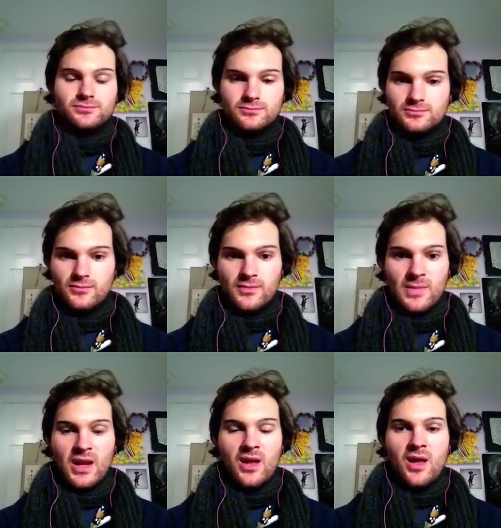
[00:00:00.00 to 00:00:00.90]

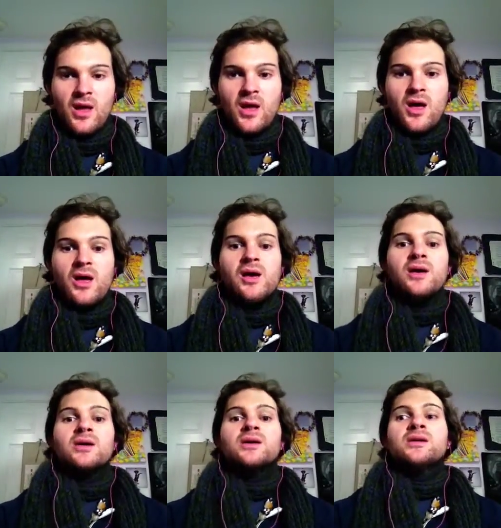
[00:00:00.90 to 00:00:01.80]

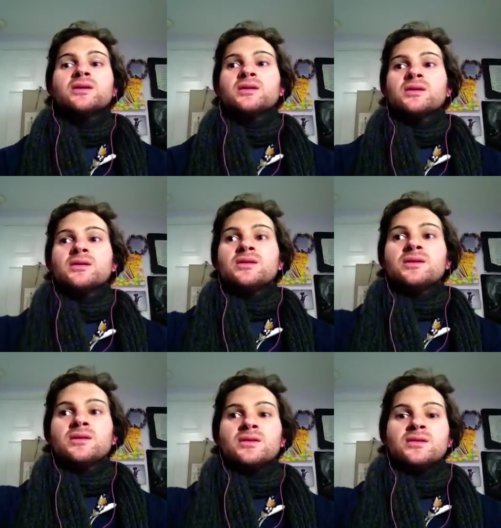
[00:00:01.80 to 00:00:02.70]

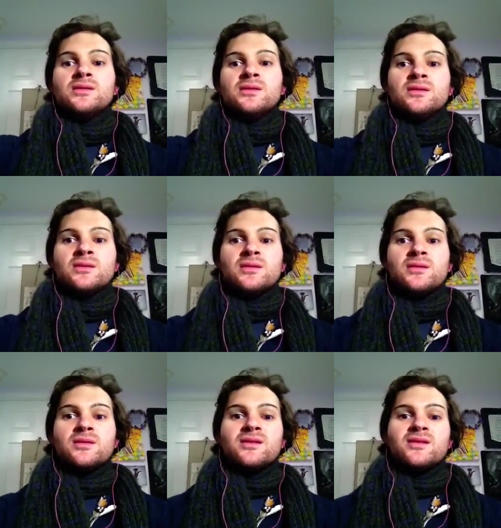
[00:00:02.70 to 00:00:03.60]
(no one is talking)